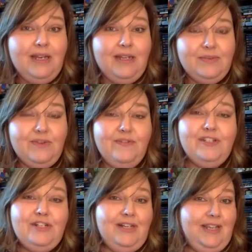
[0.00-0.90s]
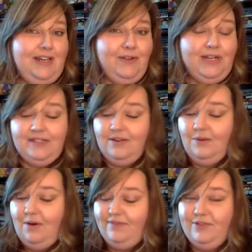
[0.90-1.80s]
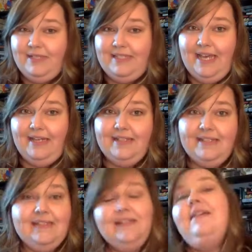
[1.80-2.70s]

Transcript: its revision and getting ready to go off to its edits.